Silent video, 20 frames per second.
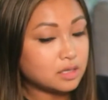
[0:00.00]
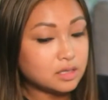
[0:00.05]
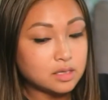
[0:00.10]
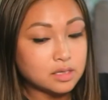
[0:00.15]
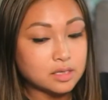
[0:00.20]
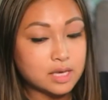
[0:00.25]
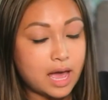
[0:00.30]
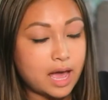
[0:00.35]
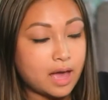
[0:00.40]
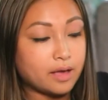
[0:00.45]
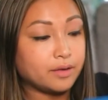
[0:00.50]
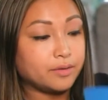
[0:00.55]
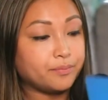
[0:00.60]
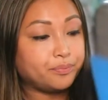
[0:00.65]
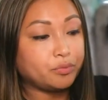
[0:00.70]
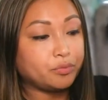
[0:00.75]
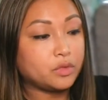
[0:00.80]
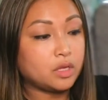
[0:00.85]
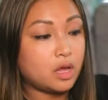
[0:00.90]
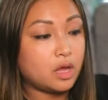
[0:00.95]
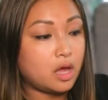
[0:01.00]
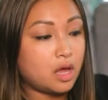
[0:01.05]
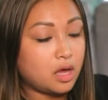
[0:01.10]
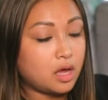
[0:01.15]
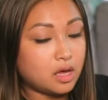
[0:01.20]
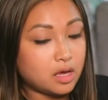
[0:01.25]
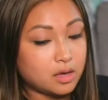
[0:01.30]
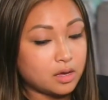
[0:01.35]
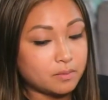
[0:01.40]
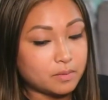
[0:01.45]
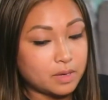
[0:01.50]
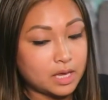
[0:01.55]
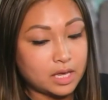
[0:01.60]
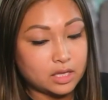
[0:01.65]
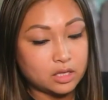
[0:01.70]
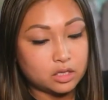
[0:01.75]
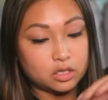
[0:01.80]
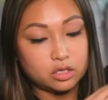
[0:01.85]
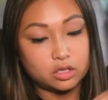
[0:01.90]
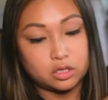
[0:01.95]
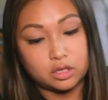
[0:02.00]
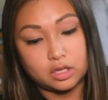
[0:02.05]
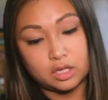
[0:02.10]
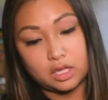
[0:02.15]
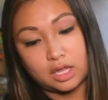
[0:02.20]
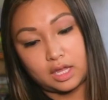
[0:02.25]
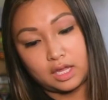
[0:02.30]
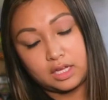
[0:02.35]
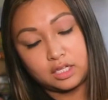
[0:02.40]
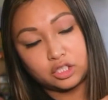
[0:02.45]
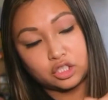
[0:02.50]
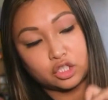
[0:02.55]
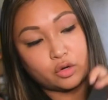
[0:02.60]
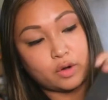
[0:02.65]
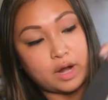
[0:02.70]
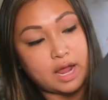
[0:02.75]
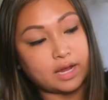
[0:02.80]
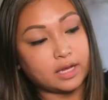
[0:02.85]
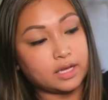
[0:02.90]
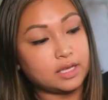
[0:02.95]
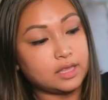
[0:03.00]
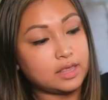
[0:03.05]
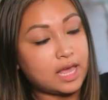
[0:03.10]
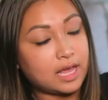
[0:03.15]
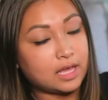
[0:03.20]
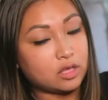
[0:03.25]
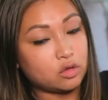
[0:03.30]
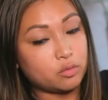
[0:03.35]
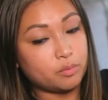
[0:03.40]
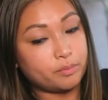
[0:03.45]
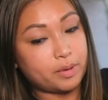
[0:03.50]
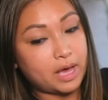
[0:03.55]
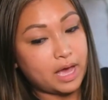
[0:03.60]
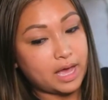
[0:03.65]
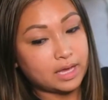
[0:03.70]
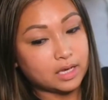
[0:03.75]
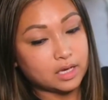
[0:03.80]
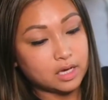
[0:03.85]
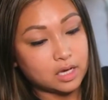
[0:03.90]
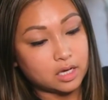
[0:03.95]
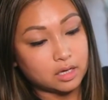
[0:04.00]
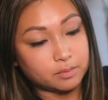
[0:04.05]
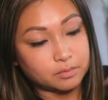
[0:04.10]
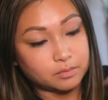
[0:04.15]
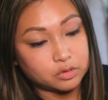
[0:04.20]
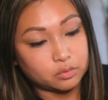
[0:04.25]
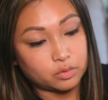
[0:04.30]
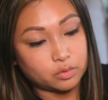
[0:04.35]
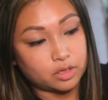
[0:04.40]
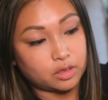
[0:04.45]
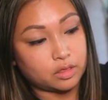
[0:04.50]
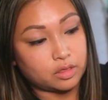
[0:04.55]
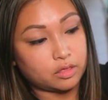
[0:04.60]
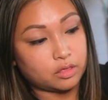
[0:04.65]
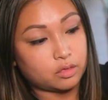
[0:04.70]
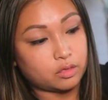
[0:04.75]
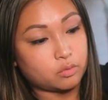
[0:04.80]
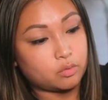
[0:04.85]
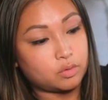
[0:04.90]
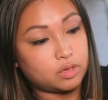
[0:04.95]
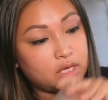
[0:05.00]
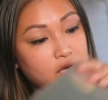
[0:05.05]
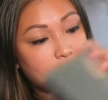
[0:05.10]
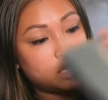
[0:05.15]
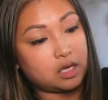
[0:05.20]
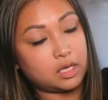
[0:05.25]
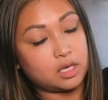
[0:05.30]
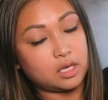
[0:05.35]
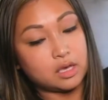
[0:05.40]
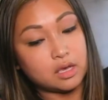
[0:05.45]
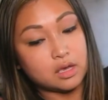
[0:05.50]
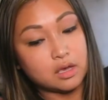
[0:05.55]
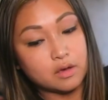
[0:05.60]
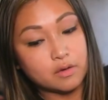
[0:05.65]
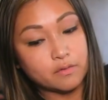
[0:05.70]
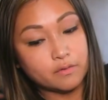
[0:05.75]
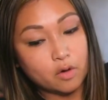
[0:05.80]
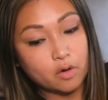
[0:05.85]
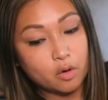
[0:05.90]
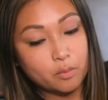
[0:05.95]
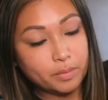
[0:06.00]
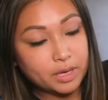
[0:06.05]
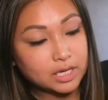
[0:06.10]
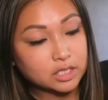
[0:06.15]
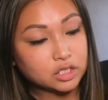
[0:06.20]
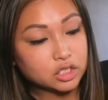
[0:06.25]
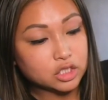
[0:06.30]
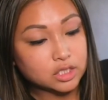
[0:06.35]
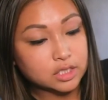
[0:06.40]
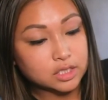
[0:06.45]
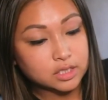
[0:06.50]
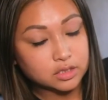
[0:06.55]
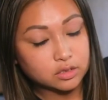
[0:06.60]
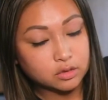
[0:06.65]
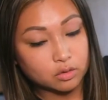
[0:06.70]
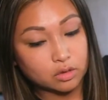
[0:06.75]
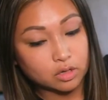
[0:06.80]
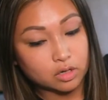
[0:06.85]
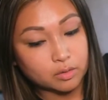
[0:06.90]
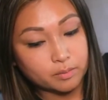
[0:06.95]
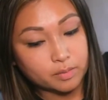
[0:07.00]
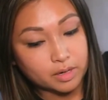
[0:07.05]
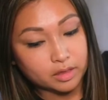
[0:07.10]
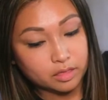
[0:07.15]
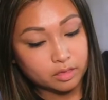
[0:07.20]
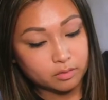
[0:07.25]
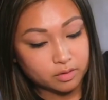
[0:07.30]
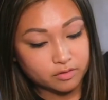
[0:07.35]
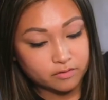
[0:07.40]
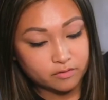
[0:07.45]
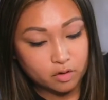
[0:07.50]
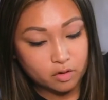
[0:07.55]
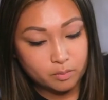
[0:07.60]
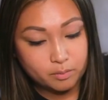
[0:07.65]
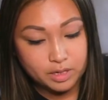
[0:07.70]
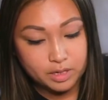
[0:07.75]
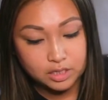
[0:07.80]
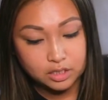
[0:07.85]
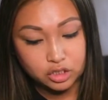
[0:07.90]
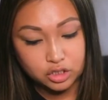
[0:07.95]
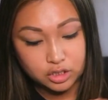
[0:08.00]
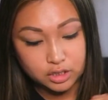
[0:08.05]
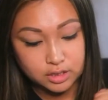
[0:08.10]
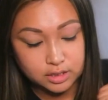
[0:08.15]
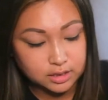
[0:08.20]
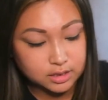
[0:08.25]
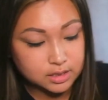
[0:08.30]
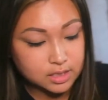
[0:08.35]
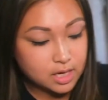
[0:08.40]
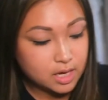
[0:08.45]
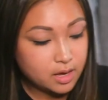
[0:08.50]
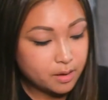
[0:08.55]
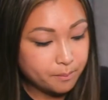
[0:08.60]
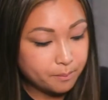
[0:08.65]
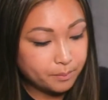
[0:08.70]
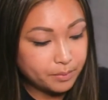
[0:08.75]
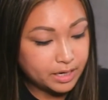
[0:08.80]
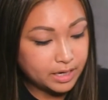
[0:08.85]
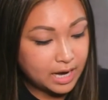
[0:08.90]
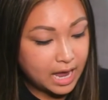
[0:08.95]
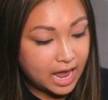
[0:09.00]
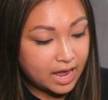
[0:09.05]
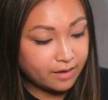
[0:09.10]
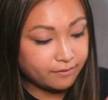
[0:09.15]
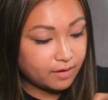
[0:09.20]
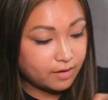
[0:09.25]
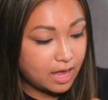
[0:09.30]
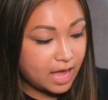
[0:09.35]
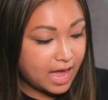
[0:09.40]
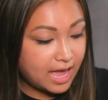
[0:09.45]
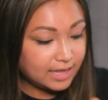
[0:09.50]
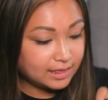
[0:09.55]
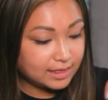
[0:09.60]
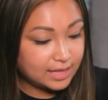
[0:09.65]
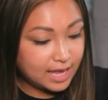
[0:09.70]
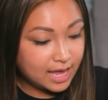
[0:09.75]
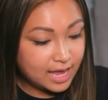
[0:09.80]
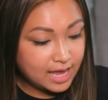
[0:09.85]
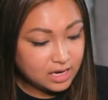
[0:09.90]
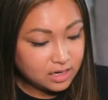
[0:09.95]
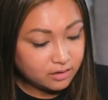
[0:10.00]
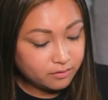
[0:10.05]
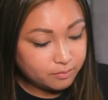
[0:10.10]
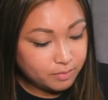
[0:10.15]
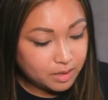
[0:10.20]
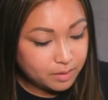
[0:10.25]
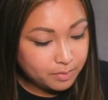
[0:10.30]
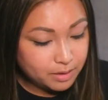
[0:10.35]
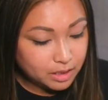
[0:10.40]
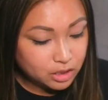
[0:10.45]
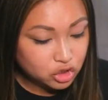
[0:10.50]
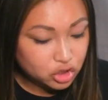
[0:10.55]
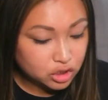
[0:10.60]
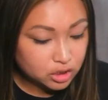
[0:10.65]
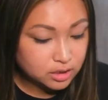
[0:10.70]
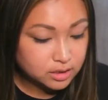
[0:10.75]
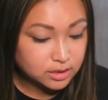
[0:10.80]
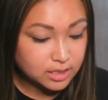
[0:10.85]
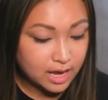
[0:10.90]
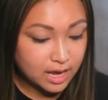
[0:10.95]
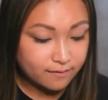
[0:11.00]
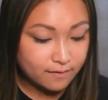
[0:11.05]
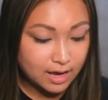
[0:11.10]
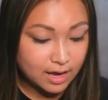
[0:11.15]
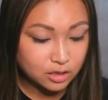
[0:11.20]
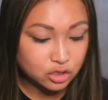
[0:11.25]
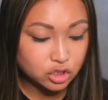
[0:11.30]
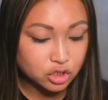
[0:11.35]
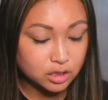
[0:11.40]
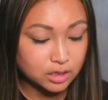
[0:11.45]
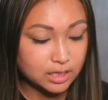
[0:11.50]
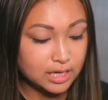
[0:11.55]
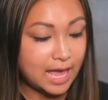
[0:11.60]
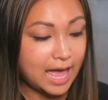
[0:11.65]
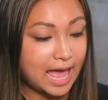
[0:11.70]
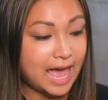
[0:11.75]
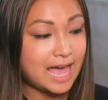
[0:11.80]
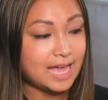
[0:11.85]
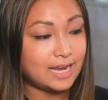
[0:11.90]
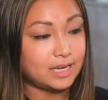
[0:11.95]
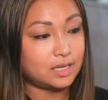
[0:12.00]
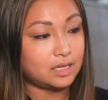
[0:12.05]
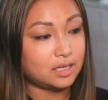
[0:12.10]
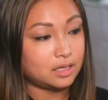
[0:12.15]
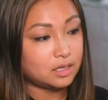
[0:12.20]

Yeah. And each Kraken that you buy comes with 3 foam pages, so there are my 3 foam pages, but at the end of my pages I've actually added